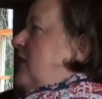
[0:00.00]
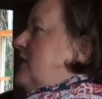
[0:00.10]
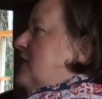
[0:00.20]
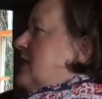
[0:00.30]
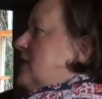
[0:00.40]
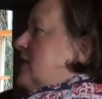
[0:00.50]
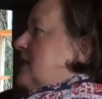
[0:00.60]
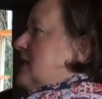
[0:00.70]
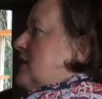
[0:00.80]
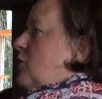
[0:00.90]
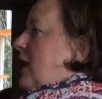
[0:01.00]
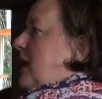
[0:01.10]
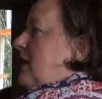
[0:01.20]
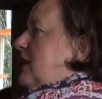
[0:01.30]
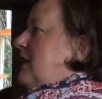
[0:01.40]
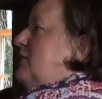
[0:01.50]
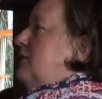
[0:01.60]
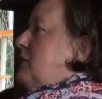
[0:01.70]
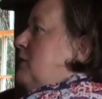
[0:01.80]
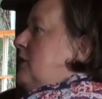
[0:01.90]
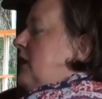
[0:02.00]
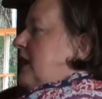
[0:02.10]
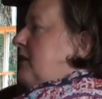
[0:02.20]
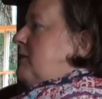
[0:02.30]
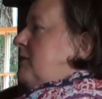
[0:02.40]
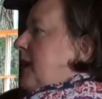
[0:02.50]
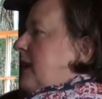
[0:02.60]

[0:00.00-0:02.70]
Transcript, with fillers: coat starts to swell and, and,